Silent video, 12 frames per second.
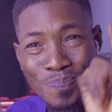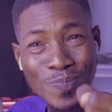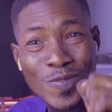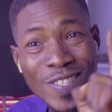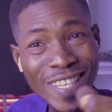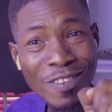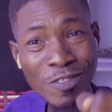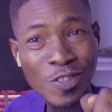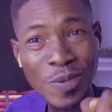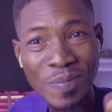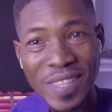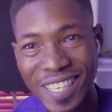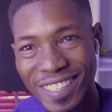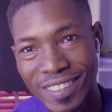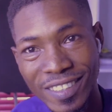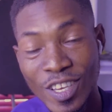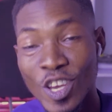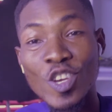sell something.
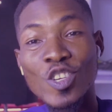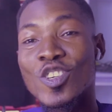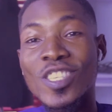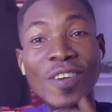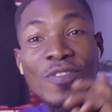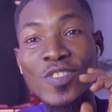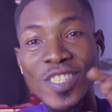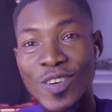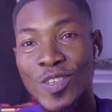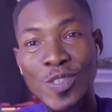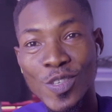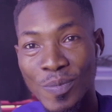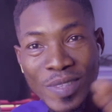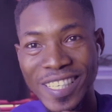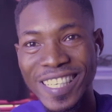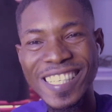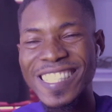You just have to sell something.